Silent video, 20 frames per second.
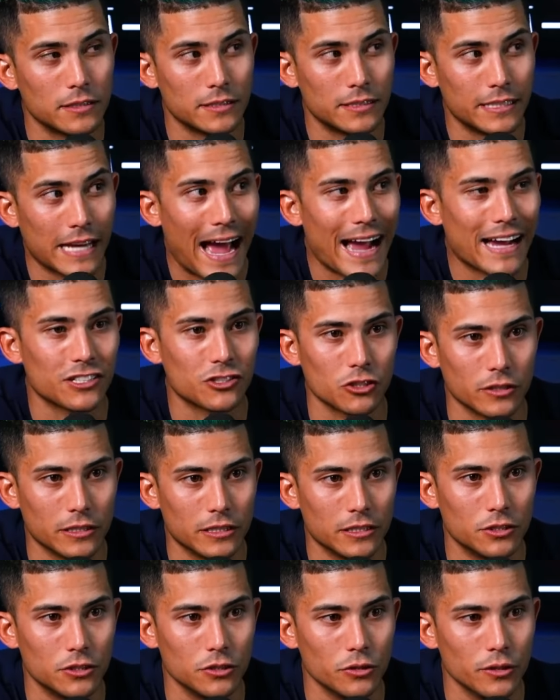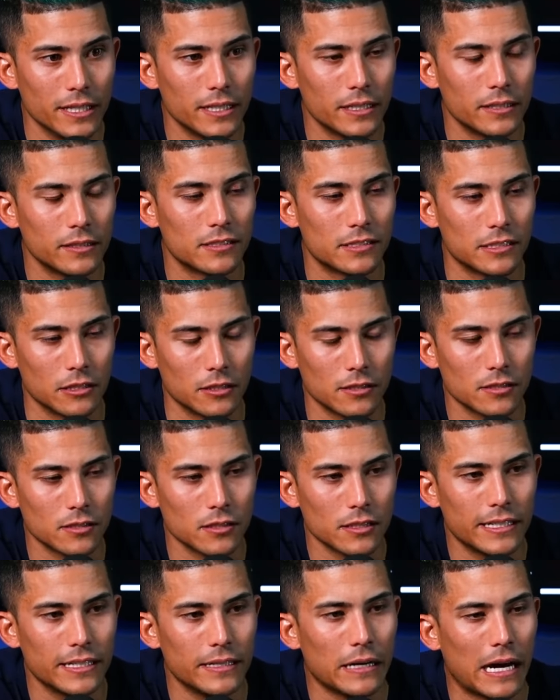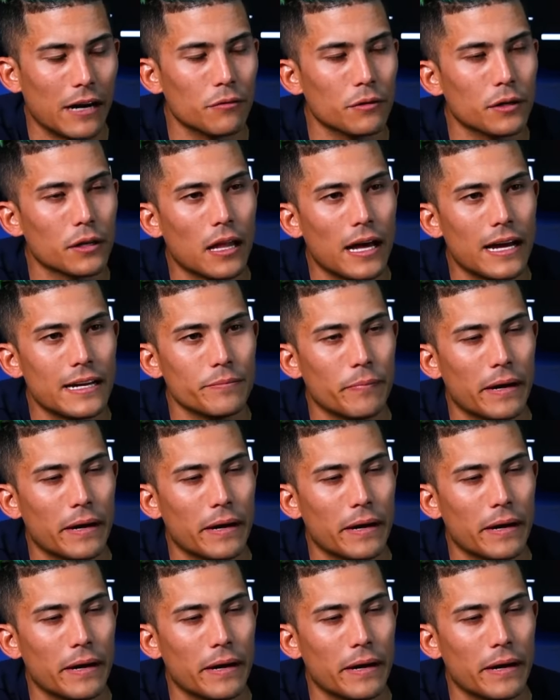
to actually do it seriously, I realized